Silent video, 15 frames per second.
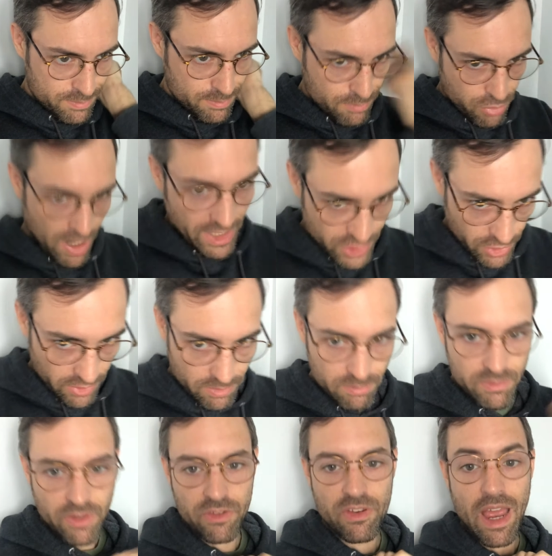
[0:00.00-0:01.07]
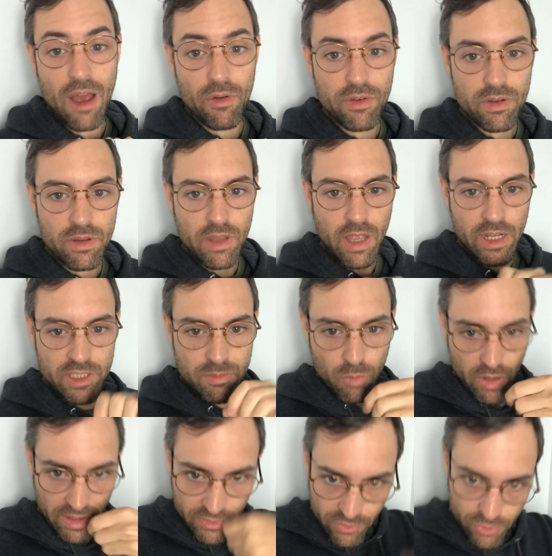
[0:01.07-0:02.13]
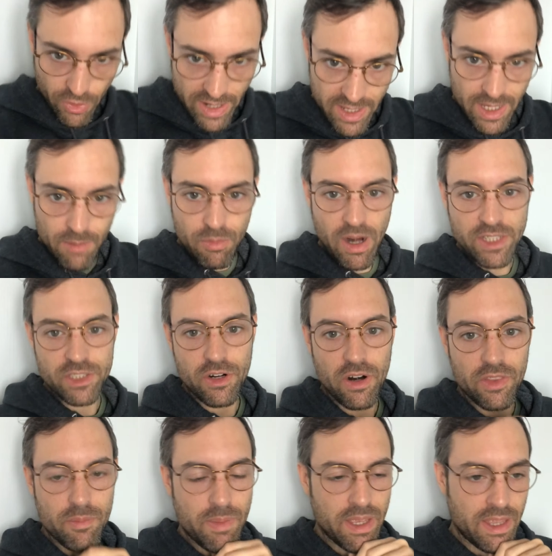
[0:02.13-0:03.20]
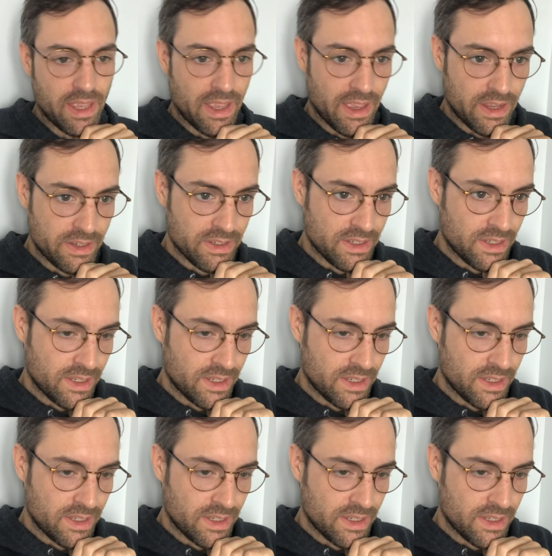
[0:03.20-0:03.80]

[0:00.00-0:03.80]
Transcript: pressure to sound, actually more like striking pressure on the picking hand.